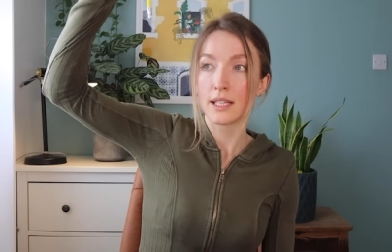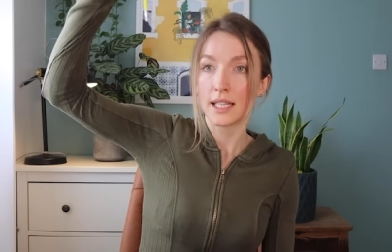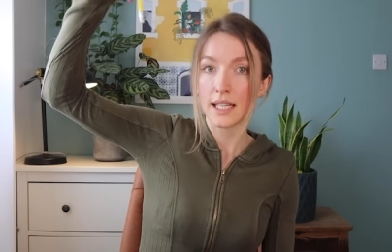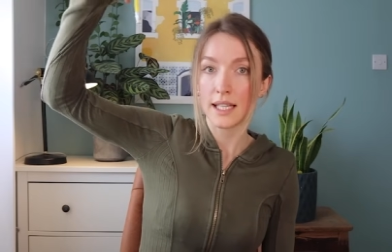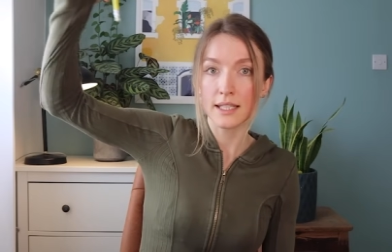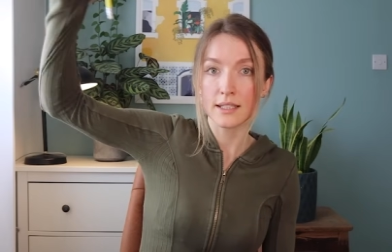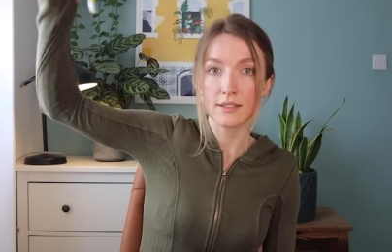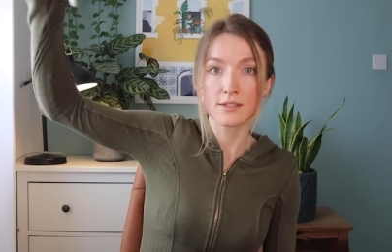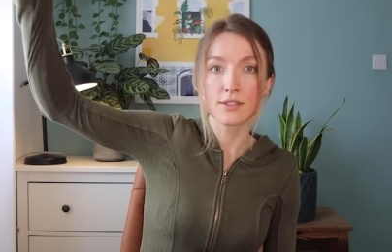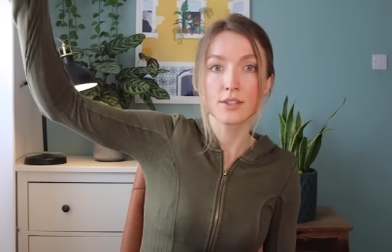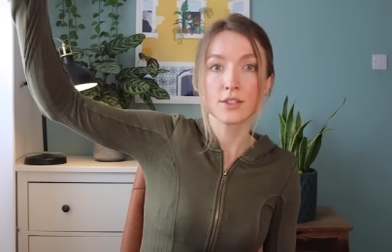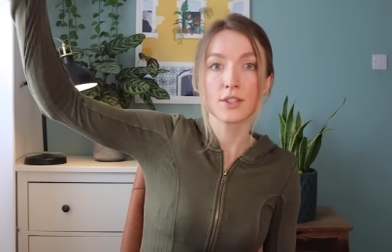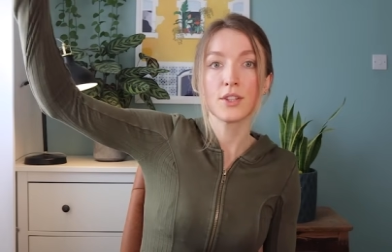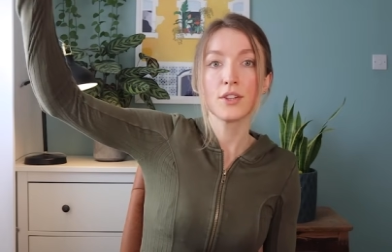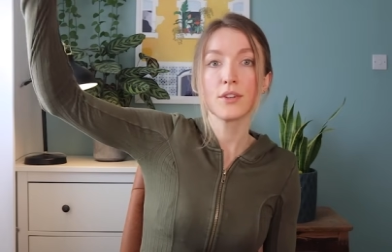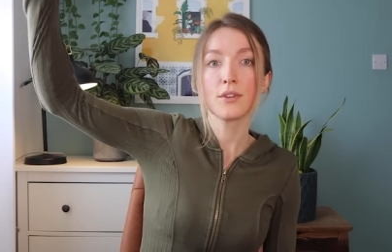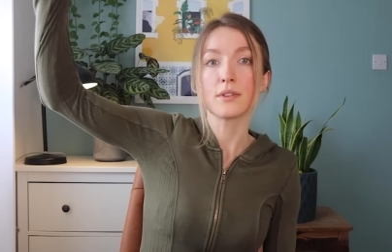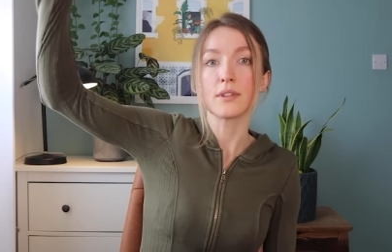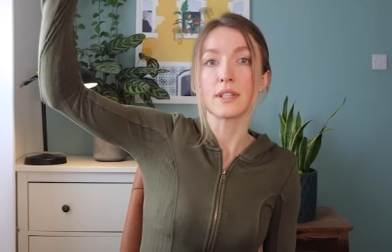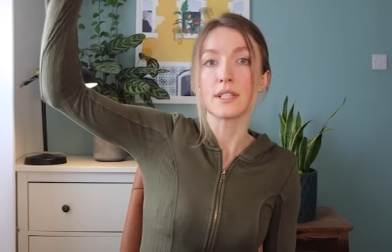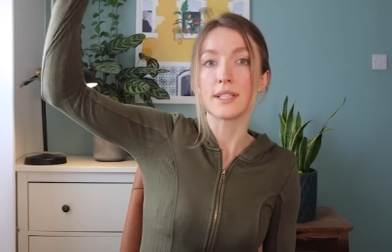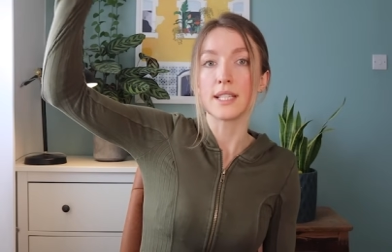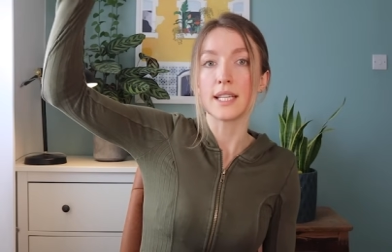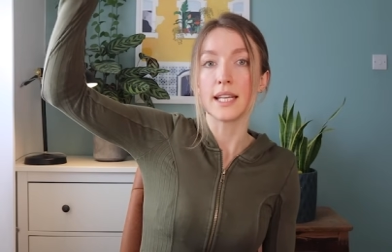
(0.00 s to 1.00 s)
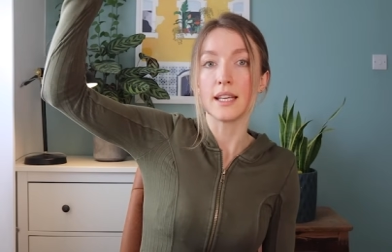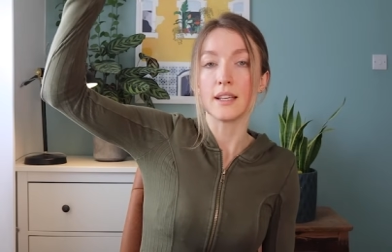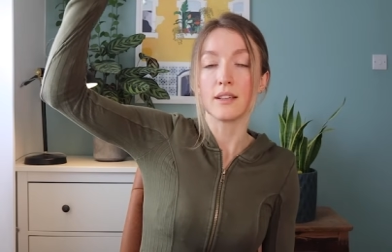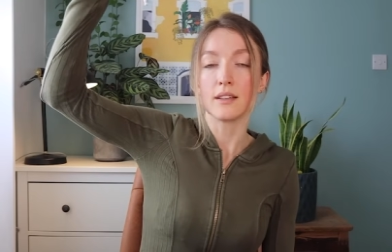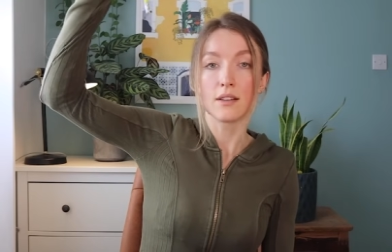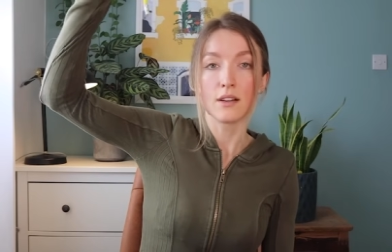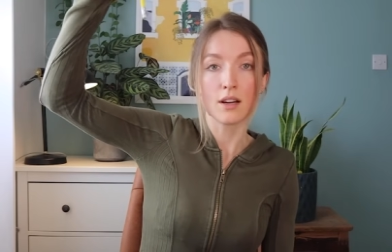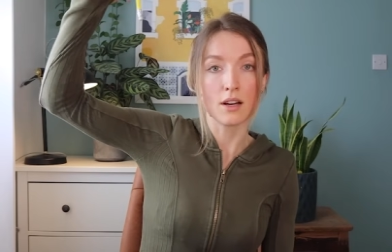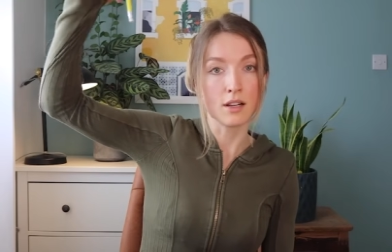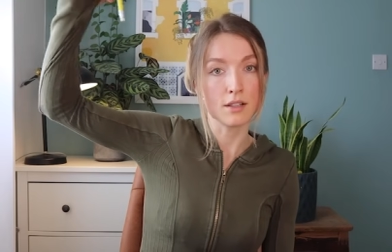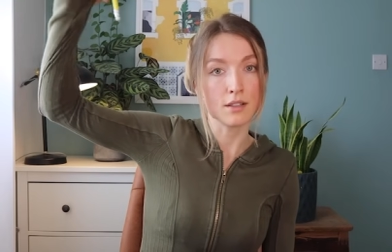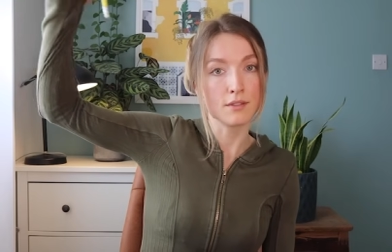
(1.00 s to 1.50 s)
insecurity,
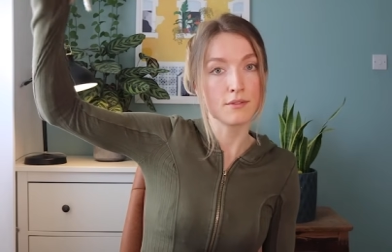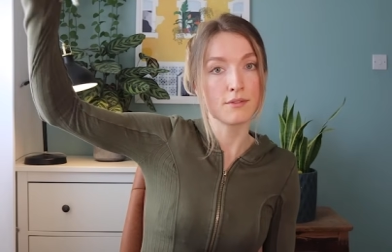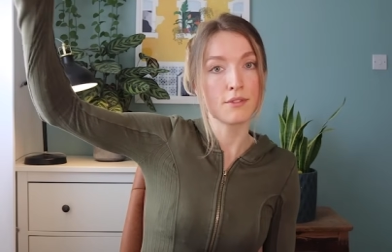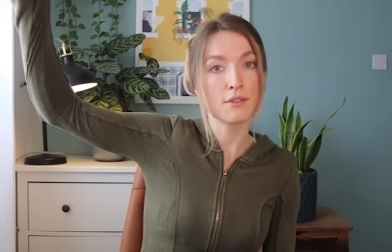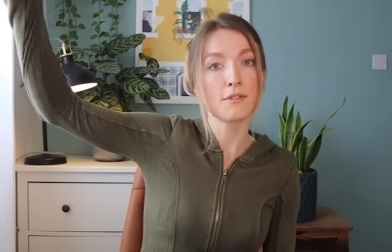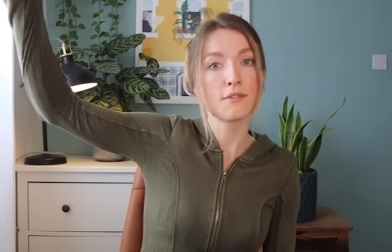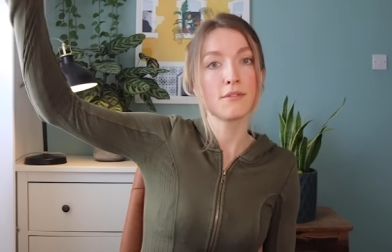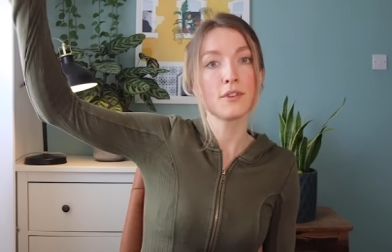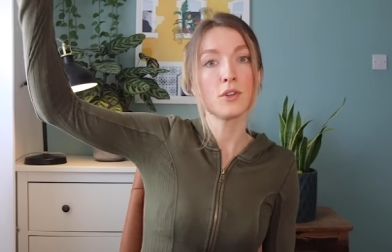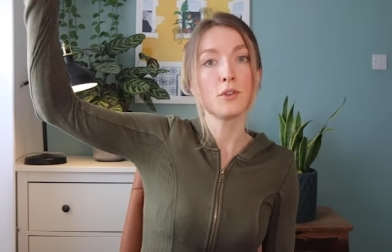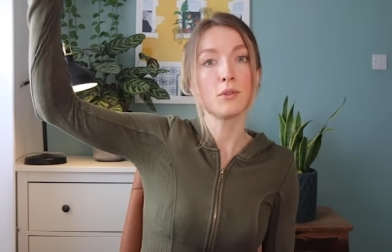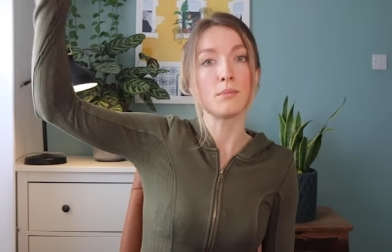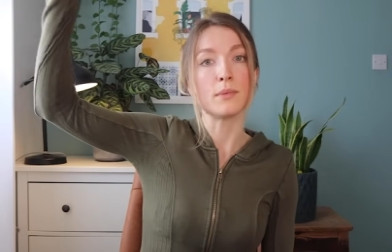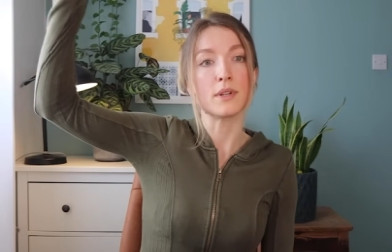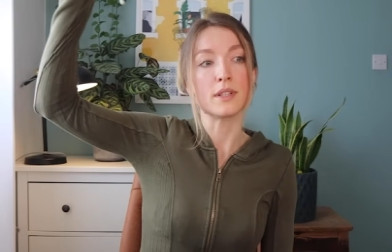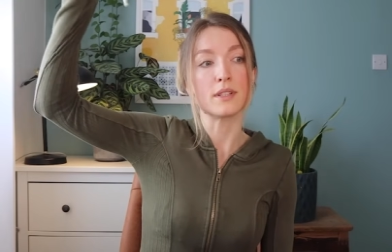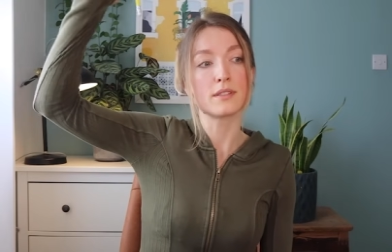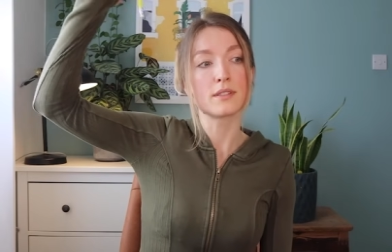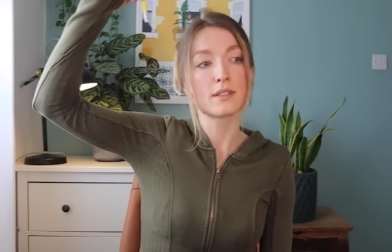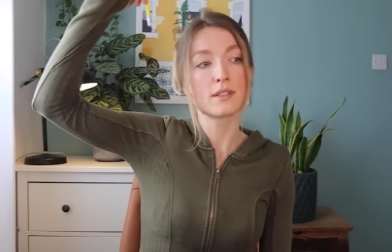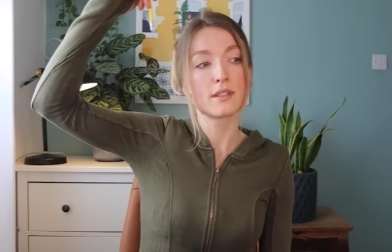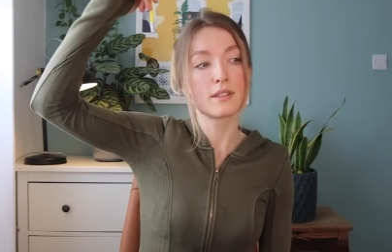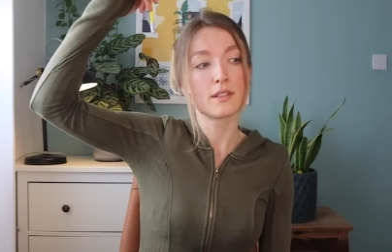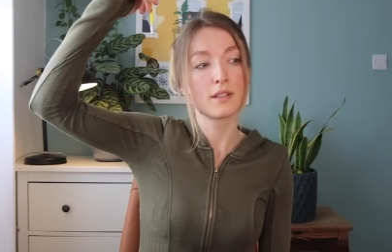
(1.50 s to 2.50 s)
unfulfillment,